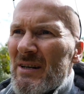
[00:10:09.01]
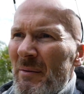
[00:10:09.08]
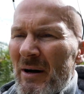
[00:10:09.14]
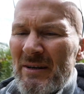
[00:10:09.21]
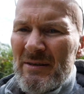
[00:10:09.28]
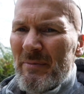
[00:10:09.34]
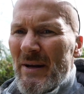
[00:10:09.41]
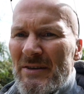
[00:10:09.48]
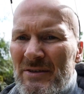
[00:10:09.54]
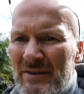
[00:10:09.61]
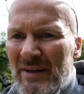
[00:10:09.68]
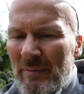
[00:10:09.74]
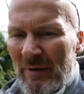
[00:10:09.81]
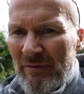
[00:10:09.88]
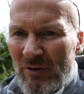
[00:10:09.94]
I might have mentioned
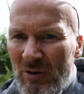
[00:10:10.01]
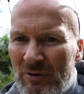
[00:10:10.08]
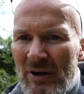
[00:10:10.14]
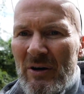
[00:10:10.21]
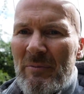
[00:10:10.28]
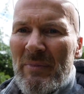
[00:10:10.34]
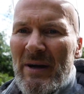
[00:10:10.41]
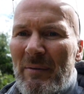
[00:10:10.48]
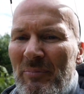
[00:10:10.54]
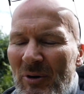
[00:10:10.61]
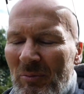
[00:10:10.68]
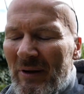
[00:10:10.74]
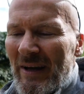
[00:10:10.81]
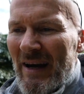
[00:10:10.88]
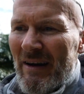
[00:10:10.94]
it before, knowing me I
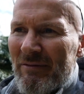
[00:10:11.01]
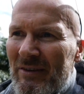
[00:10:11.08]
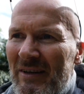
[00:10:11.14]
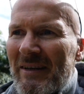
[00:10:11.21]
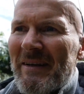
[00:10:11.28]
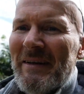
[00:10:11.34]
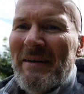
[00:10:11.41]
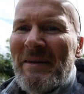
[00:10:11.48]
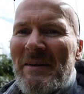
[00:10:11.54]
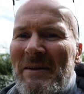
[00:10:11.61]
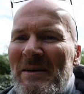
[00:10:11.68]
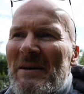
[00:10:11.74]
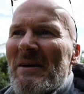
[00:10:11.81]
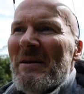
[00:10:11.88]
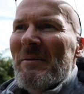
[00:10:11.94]
probably have.
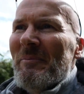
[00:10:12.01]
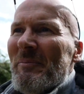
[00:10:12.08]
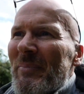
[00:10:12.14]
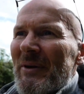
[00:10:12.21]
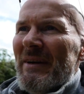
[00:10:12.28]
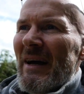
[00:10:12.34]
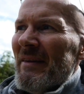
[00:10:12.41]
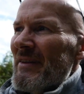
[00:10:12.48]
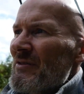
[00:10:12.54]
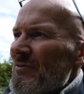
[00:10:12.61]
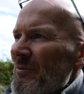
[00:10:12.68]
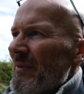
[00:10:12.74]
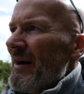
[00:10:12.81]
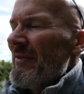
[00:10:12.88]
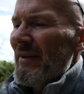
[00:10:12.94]
But yeah, this
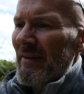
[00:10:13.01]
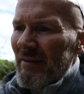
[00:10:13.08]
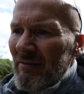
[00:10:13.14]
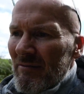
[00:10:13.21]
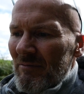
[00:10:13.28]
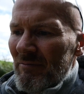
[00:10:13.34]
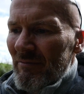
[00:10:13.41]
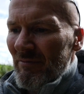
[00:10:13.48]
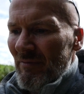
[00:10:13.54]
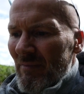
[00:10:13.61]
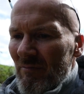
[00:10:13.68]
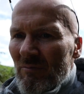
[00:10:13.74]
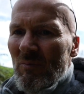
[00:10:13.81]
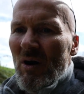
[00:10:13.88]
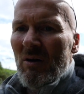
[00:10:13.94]
one, I think,
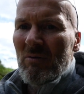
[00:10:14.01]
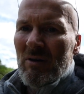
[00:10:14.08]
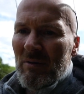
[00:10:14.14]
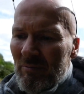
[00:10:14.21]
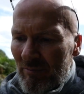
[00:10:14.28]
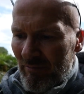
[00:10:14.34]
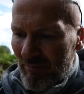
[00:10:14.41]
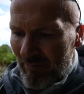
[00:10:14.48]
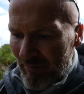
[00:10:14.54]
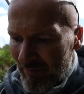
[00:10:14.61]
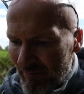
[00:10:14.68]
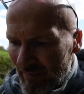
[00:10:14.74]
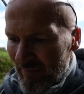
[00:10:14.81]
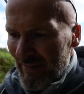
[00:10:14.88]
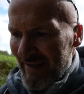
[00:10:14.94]
well,
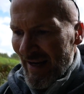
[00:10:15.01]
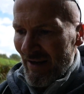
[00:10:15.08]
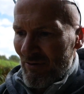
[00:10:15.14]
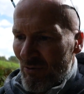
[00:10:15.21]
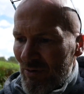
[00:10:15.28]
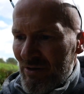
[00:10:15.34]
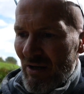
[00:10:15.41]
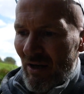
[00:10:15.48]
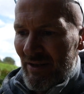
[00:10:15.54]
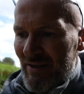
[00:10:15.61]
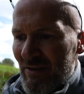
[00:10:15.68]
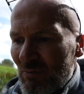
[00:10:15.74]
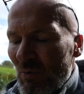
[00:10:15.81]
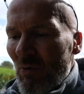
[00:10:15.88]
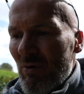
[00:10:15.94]
my dad always liked
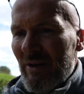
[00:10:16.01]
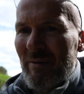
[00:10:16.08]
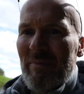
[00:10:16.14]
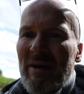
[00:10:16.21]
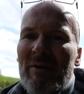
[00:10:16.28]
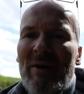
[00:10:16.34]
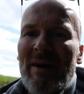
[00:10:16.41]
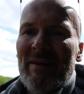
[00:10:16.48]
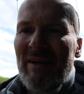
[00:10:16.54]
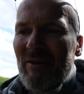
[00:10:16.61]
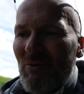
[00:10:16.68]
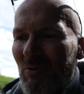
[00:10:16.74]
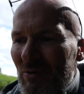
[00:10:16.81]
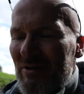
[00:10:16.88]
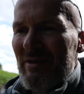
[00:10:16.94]
his walking, my granddad
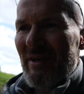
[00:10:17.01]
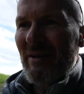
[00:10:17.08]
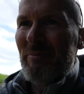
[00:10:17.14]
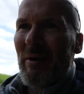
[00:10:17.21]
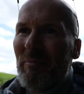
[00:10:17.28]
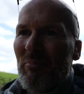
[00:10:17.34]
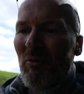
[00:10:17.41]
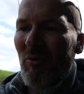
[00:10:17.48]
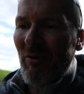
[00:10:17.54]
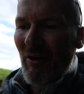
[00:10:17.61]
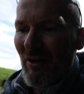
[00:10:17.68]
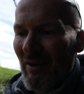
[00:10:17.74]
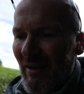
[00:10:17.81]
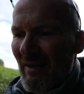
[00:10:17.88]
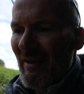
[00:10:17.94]
always did, my
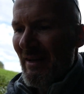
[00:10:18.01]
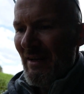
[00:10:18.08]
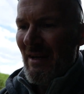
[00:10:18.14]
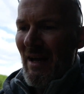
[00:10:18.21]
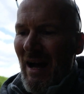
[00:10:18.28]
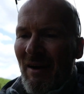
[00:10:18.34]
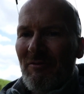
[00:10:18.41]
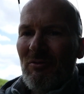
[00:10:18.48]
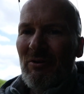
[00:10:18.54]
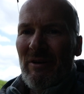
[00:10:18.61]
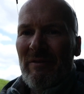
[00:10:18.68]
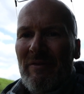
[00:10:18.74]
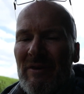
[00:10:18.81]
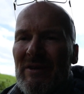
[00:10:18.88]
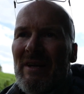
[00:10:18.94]
brother. I've done it
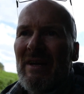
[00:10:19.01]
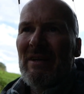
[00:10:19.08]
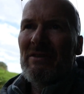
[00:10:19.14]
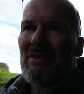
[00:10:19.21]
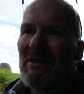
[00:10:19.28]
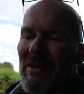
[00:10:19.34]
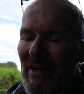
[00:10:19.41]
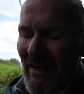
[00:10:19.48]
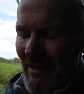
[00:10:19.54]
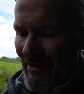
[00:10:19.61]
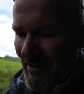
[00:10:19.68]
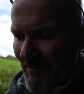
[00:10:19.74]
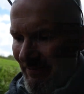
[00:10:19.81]
for years and years.